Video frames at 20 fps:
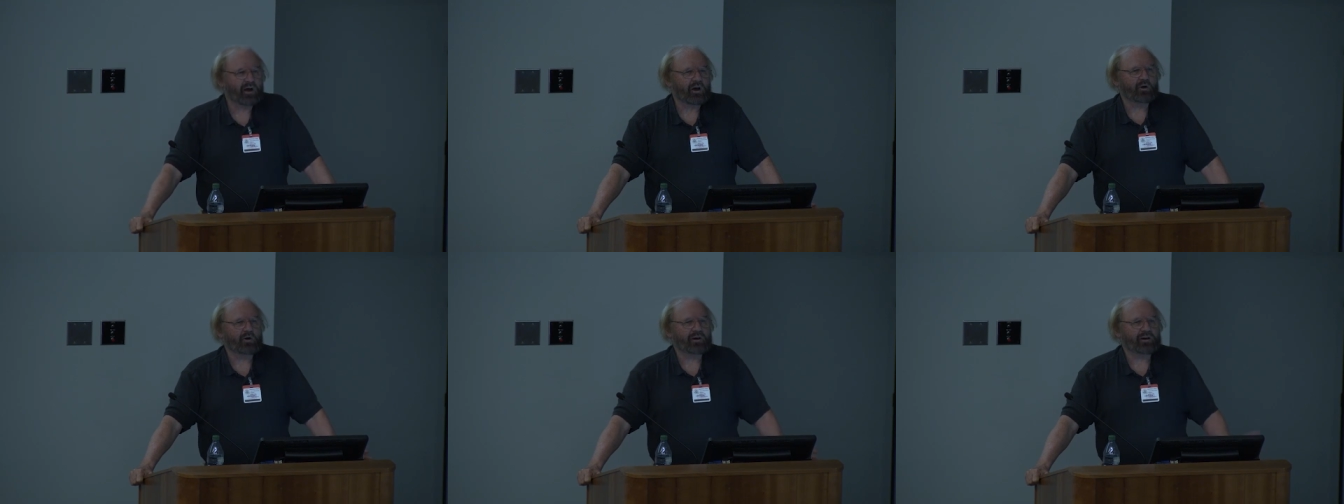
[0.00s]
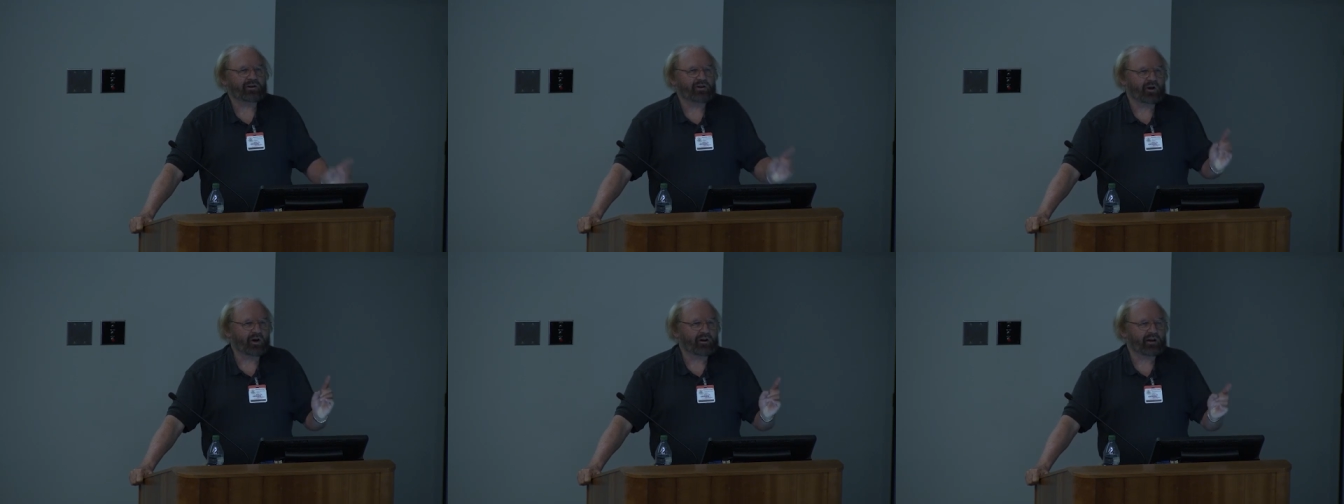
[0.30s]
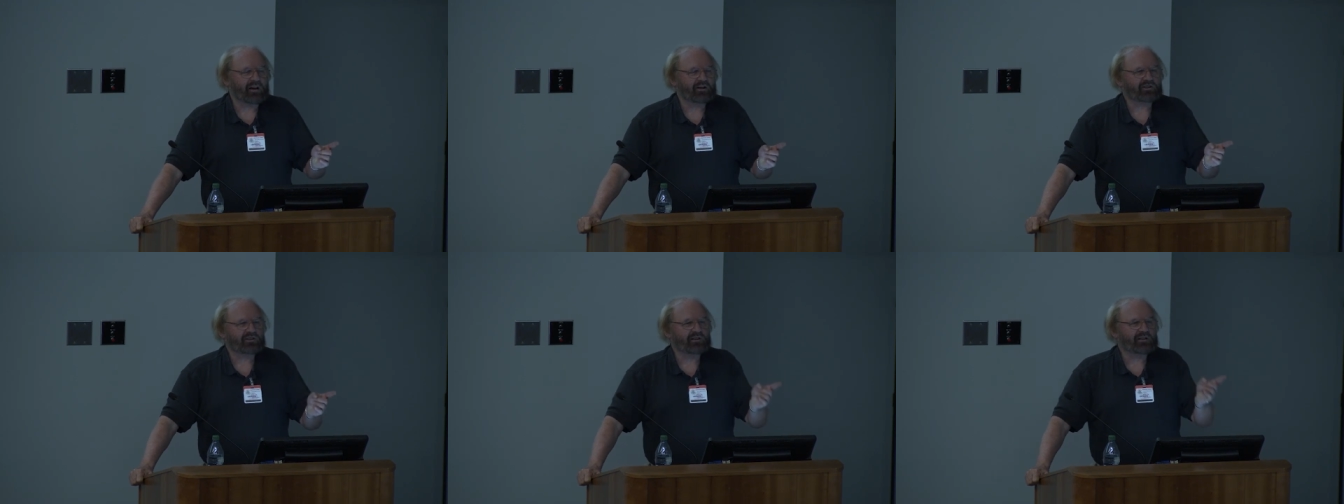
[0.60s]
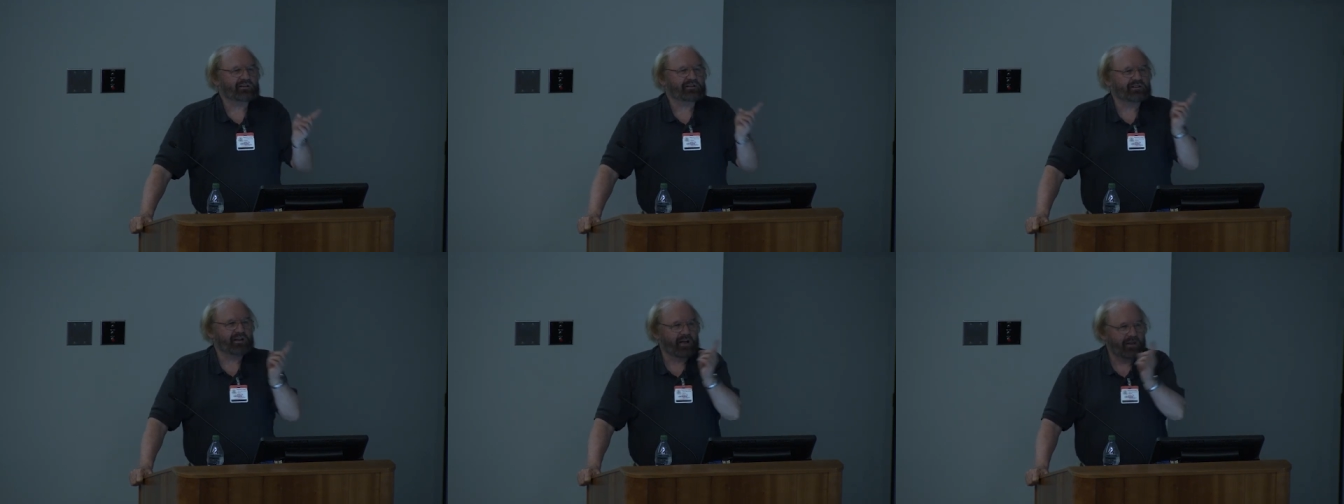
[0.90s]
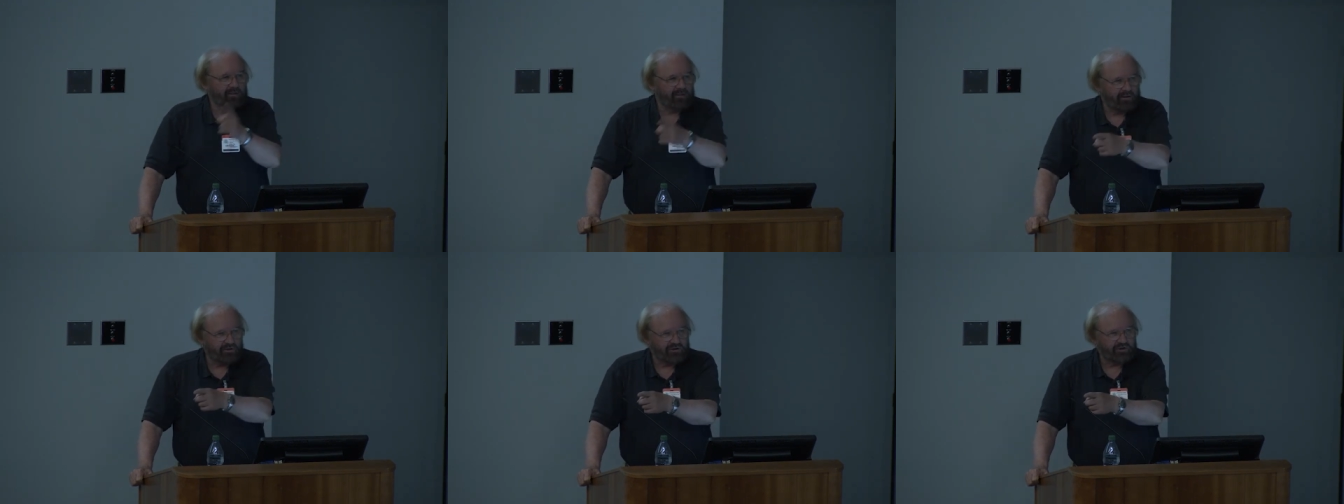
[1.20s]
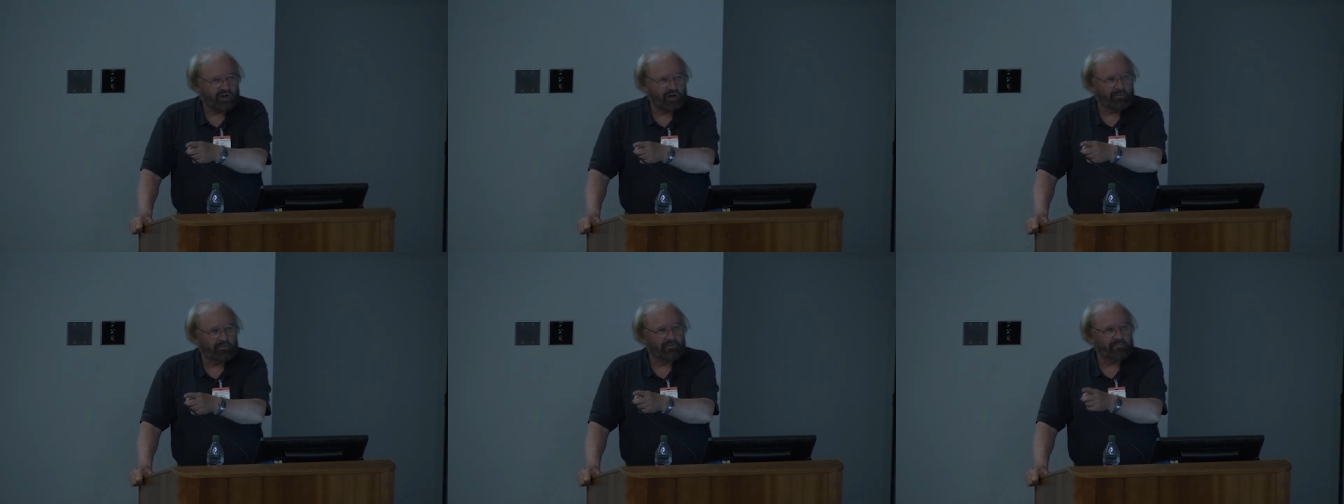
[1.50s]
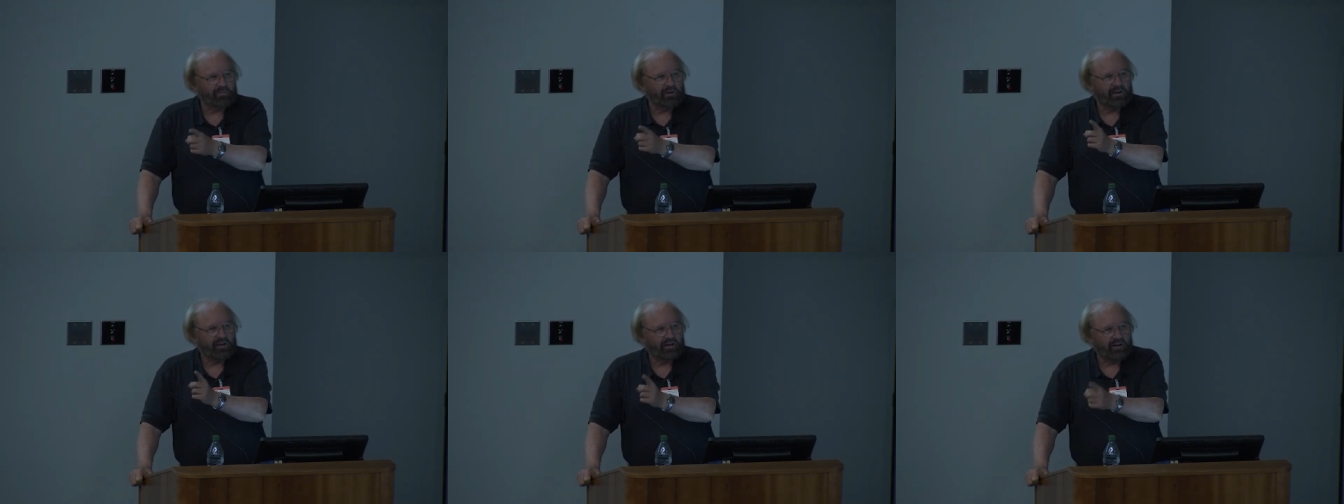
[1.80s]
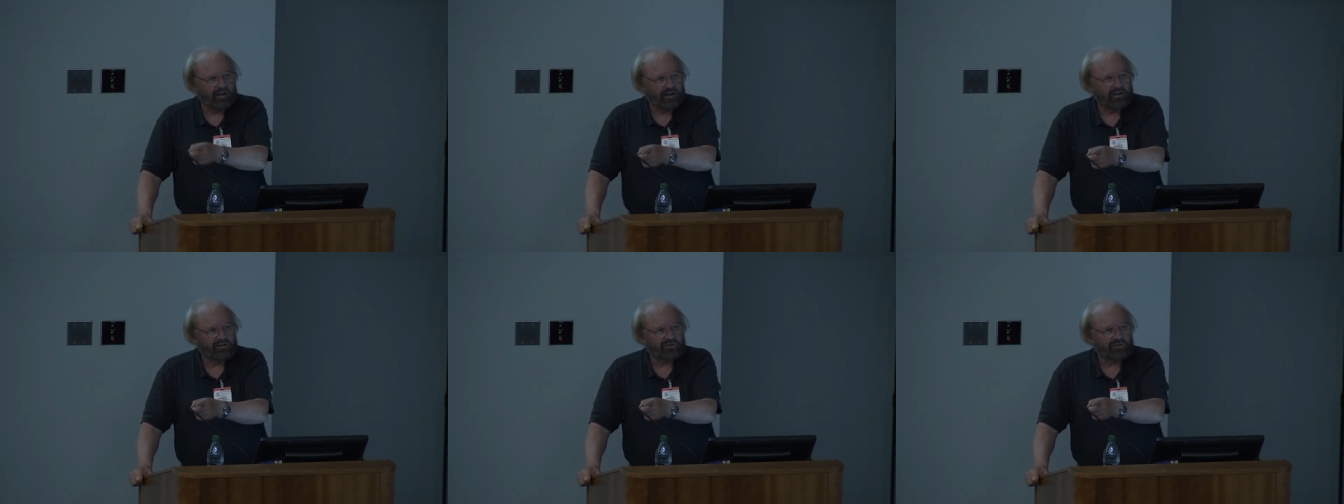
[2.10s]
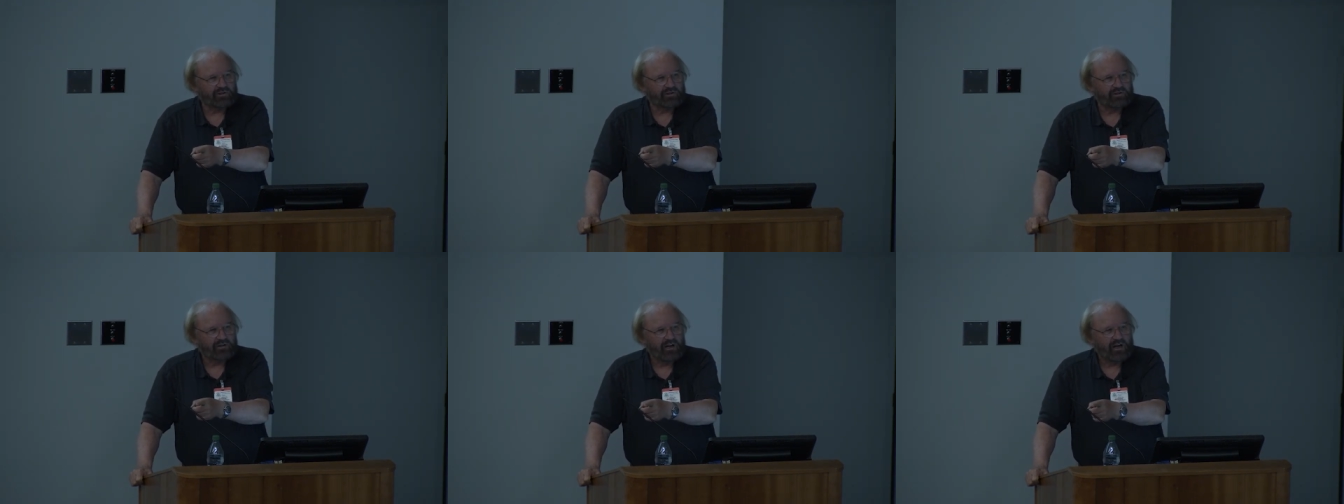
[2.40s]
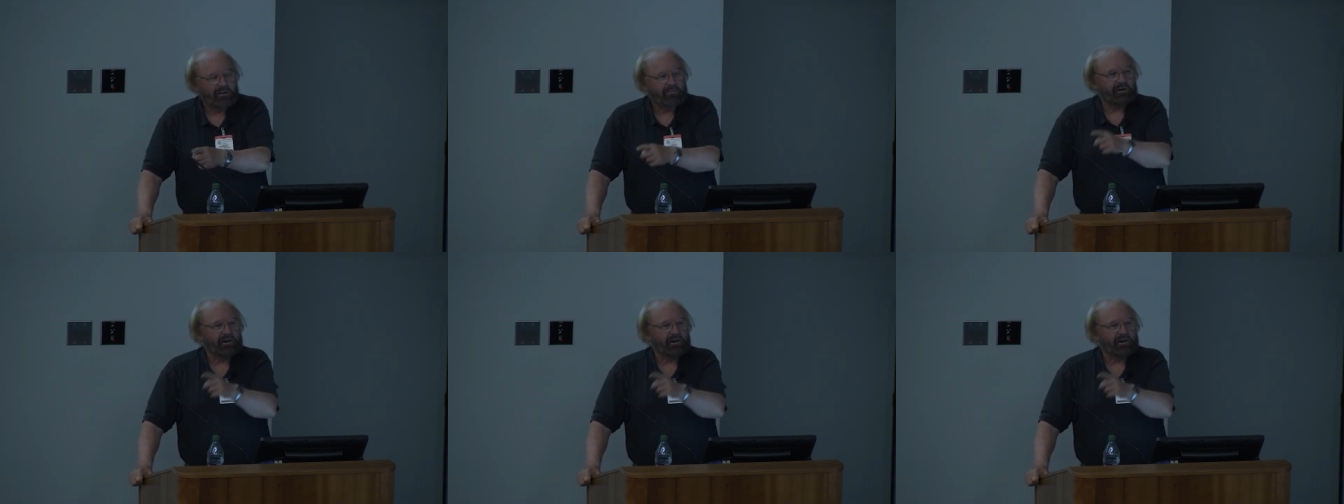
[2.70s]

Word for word: who had not actually done the job of being an agent,